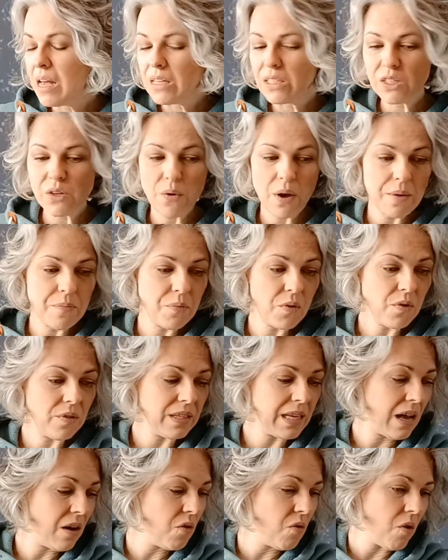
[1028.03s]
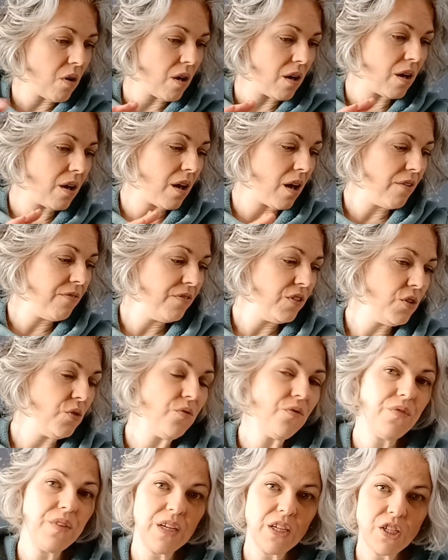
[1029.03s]
So I pulled out a few
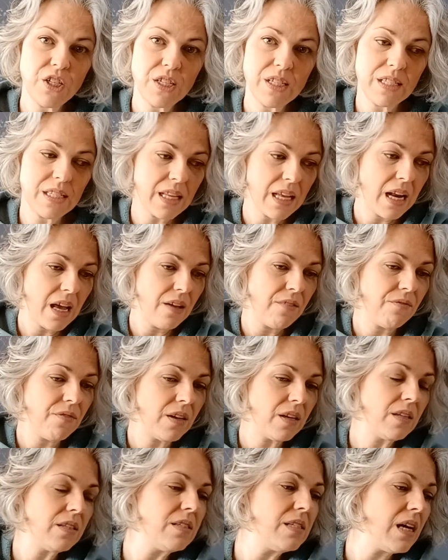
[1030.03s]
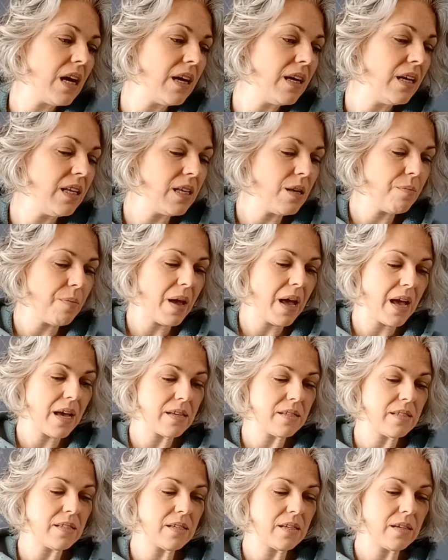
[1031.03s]
finishes that I've done in the
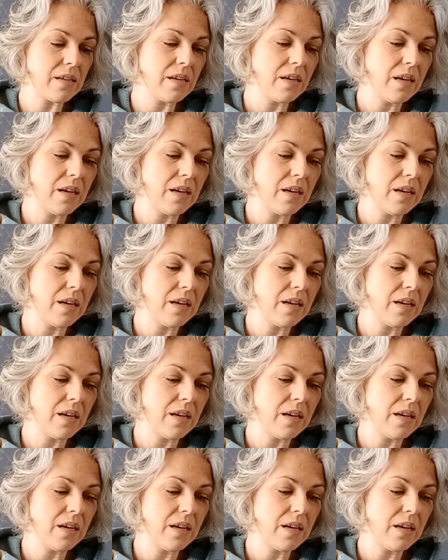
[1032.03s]
past